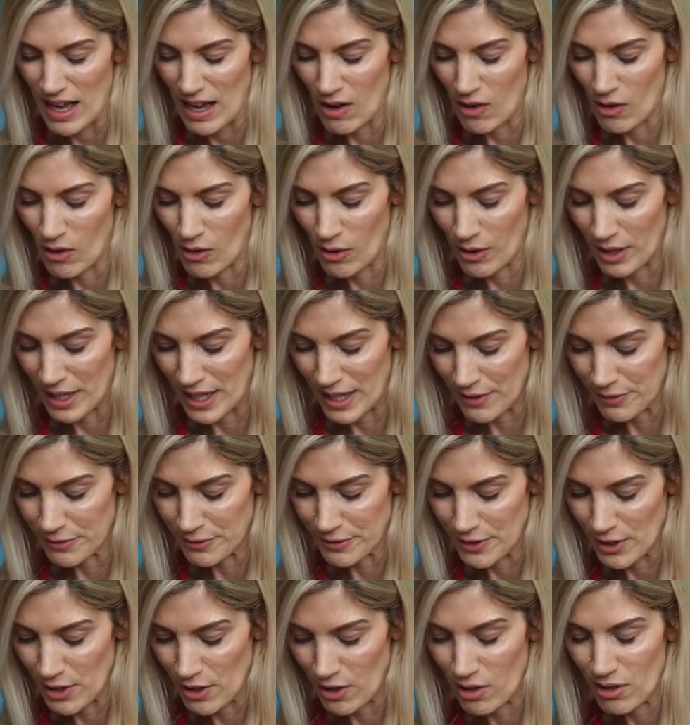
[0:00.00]
or
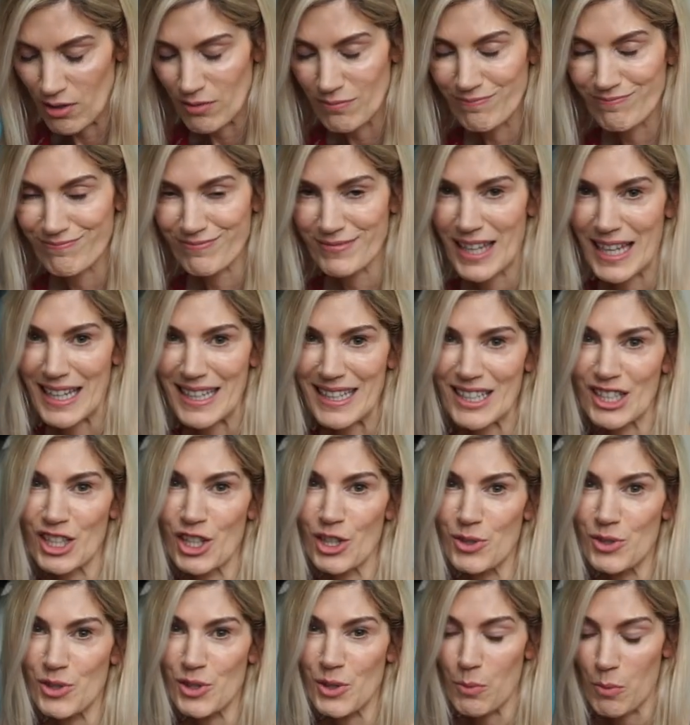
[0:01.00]
if not,
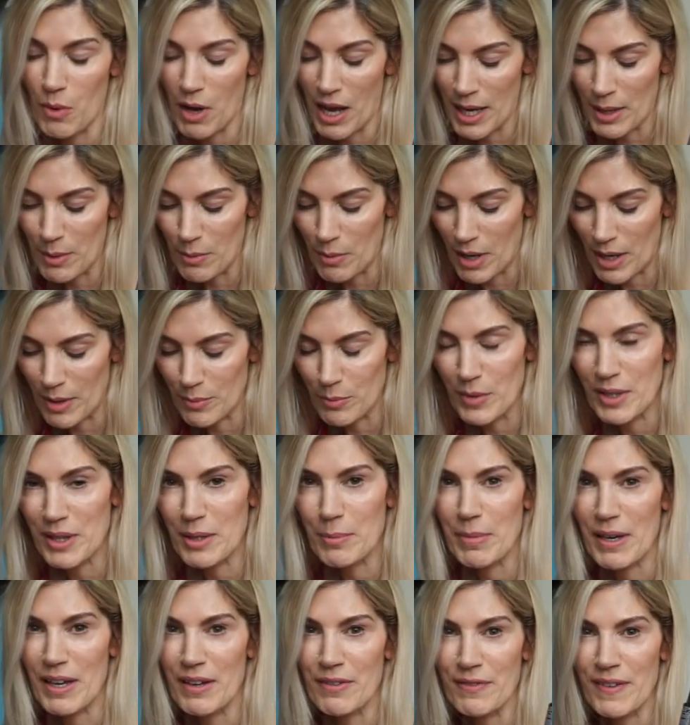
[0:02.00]
use the white one with a
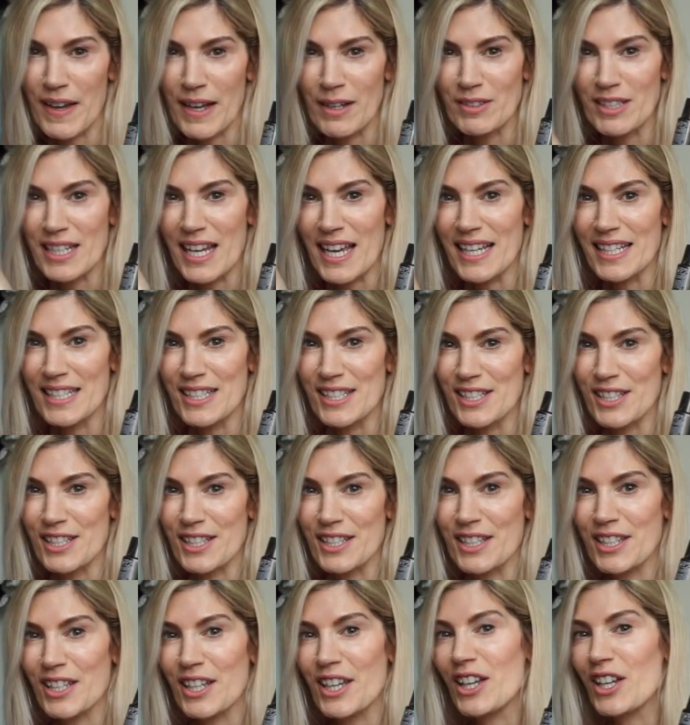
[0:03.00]
bit of
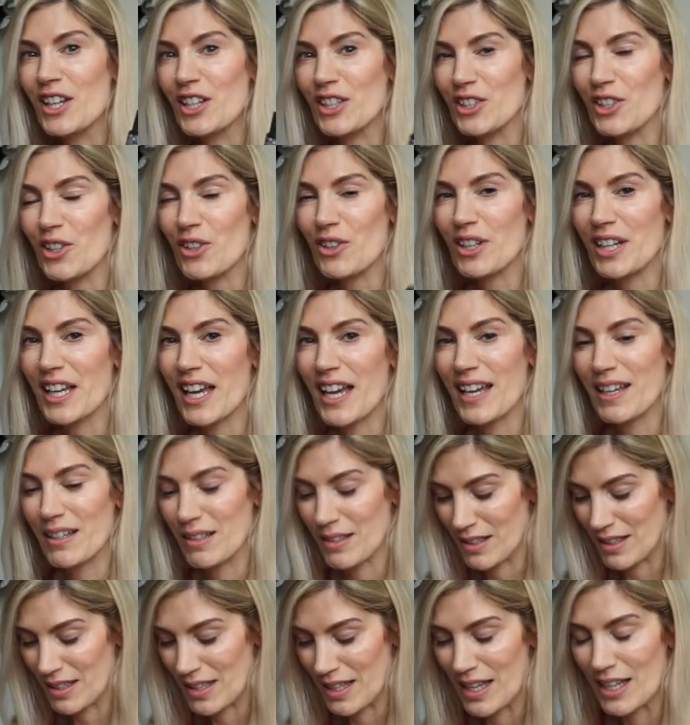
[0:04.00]
foundation. You'll get
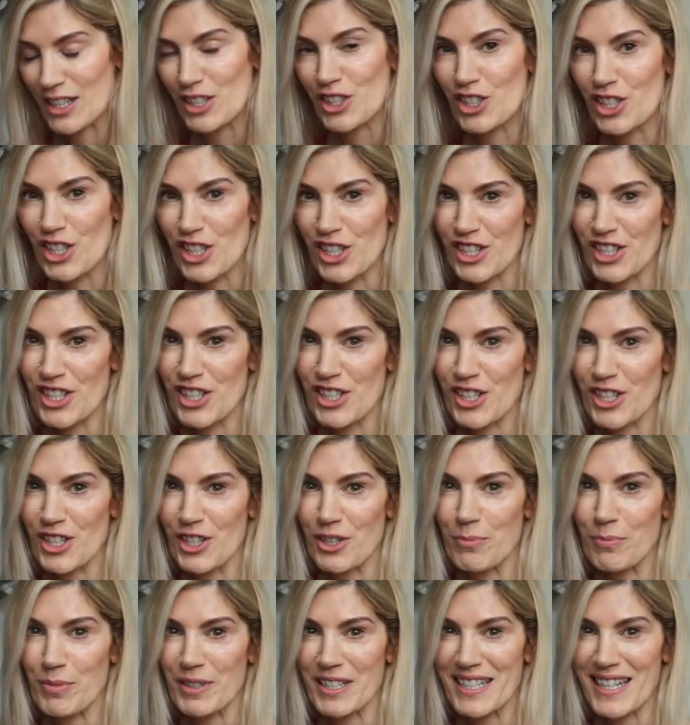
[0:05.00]
just as
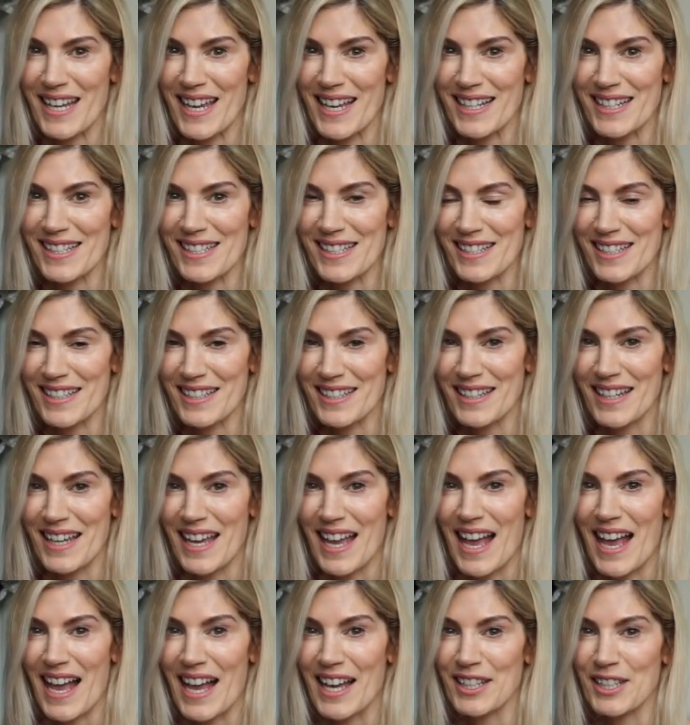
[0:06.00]
good protection
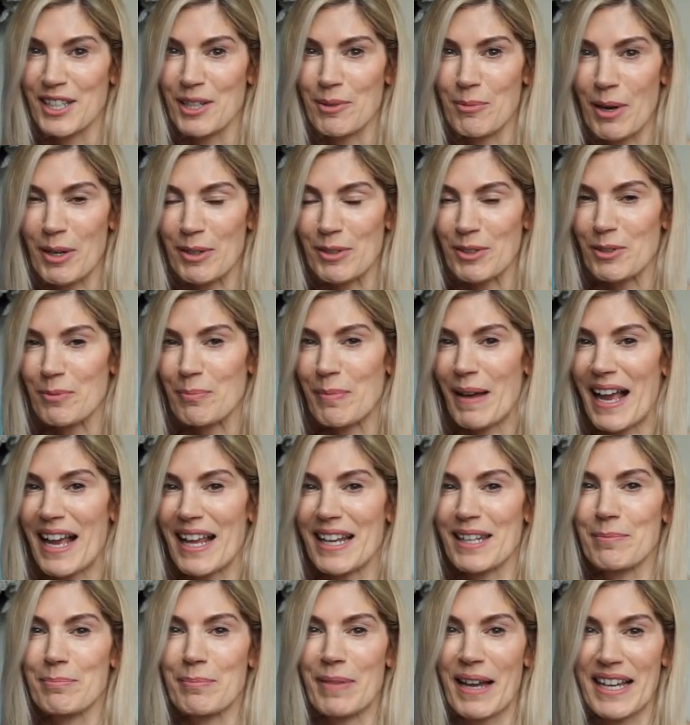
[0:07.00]
and you won't look
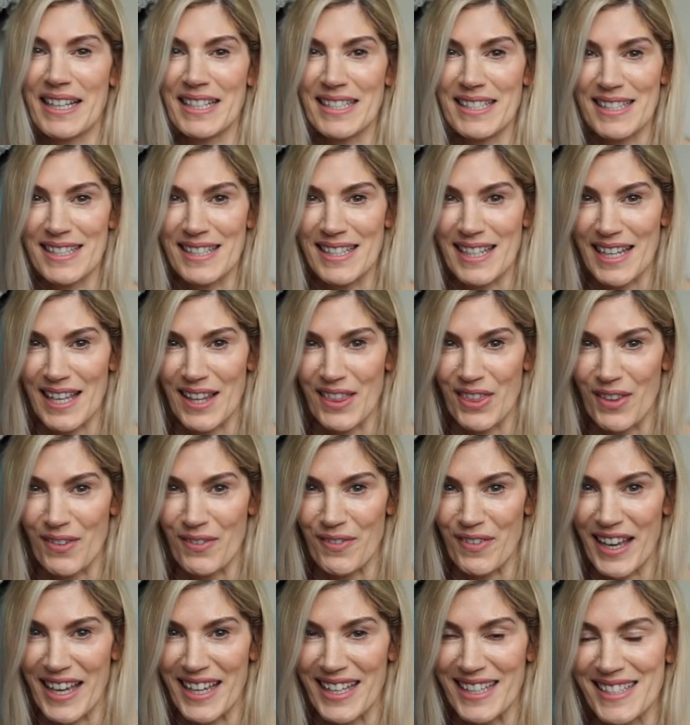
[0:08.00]
pale and pasty in the
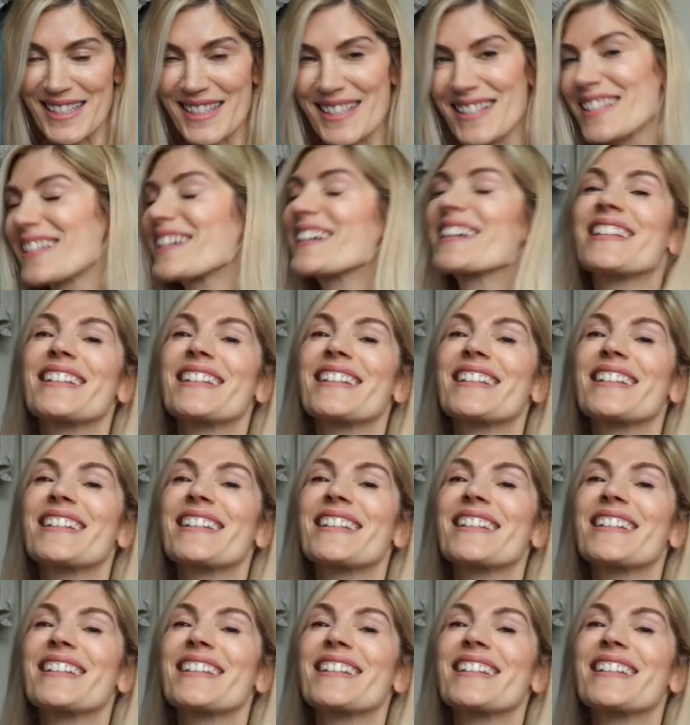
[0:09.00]
face.